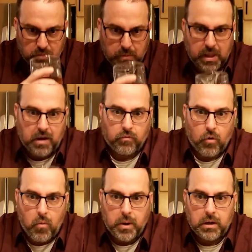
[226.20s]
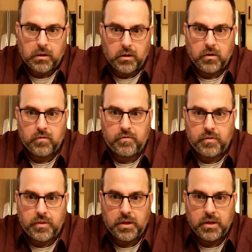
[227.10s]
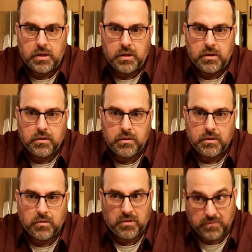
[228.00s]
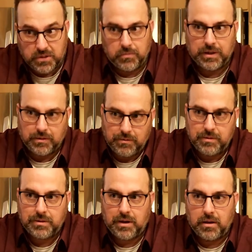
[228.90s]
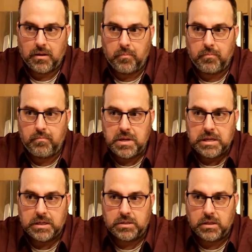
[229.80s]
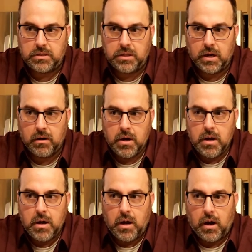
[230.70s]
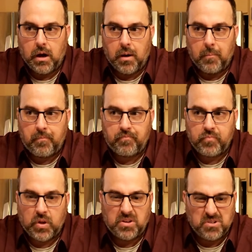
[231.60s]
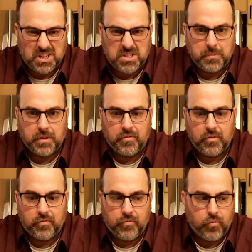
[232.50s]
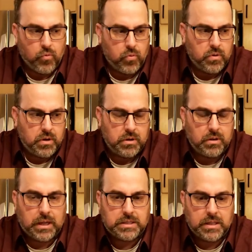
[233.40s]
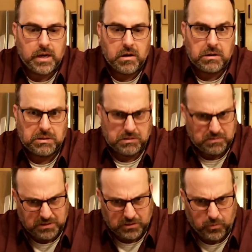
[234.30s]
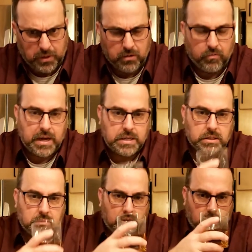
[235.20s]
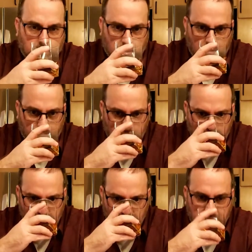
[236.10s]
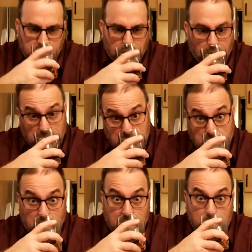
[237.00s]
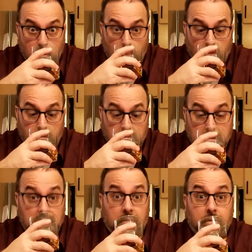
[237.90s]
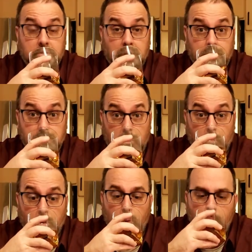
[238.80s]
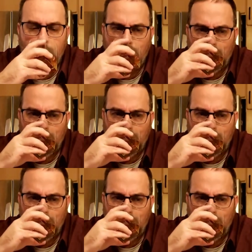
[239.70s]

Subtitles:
some of that aroma of the, you know, obviously we get kind of the peatiness that's there. You know, I do get some of the fruit that's there, a little bit of the raisin that comes off. So let's go ahead. We'll give ourselves a whirl.